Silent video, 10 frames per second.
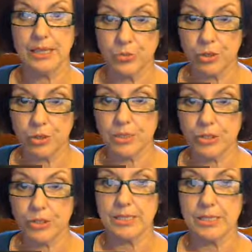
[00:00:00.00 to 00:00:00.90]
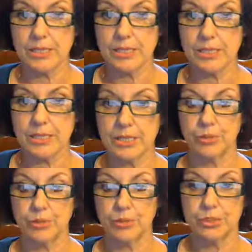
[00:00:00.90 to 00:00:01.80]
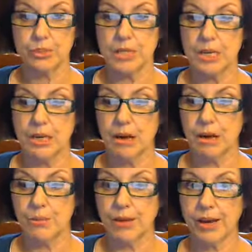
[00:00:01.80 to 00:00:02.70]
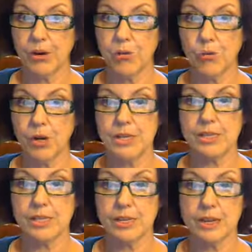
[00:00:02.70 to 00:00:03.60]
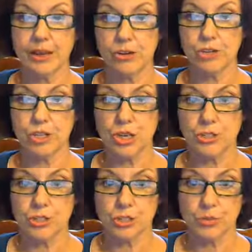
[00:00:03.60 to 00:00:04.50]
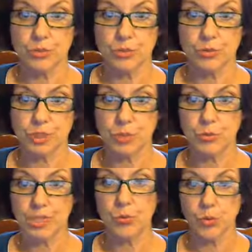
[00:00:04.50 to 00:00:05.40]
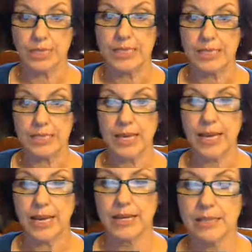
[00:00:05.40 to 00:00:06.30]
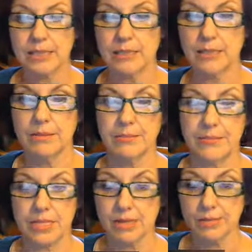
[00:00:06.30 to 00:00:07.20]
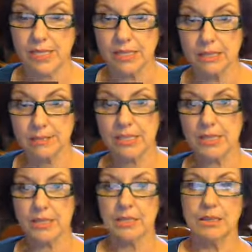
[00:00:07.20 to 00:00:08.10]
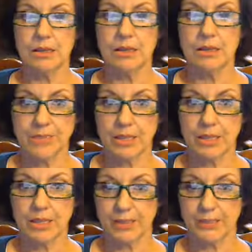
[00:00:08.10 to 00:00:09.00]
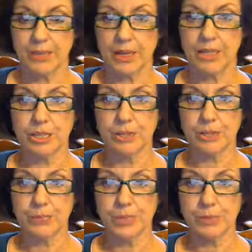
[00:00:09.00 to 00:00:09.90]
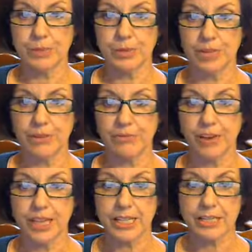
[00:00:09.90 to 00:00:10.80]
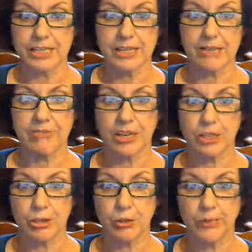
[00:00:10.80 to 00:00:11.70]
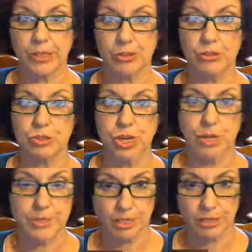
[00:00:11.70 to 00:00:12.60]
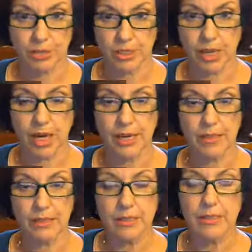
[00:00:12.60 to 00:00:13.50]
workers and healthcare employers, about what is going to energize you in 2020. And sometimes I hear from people that find us, that find Gold Medical Jobs either online,